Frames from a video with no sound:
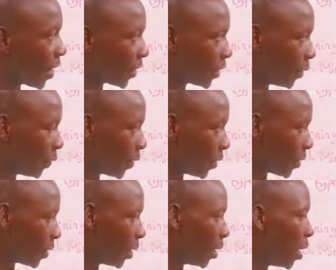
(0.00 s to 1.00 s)

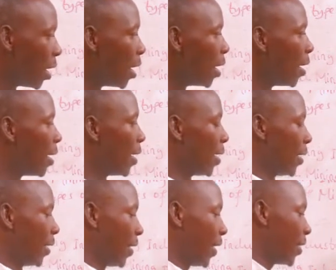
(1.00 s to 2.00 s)
activities,
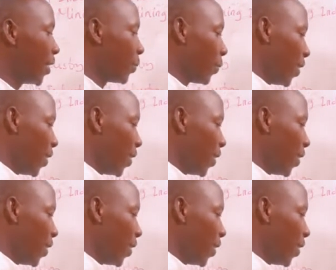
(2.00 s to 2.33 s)
ready to